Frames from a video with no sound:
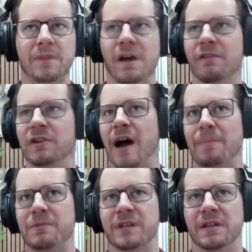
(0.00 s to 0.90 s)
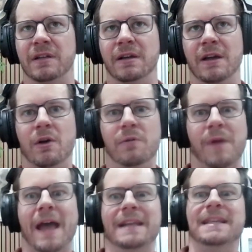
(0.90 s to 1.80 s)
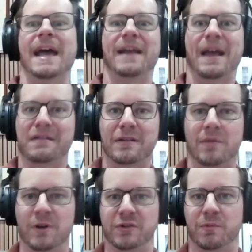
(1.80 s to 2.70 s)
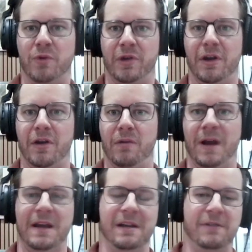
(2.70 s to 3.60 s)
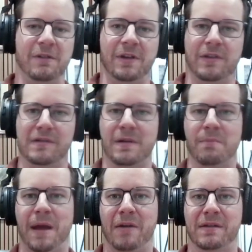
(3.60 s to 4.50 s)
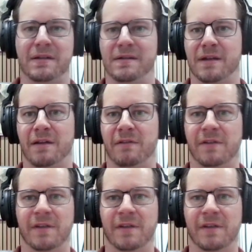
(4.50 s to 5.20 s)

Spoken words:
of adoption and yet has so much more to go, right? If you look at those comparisons of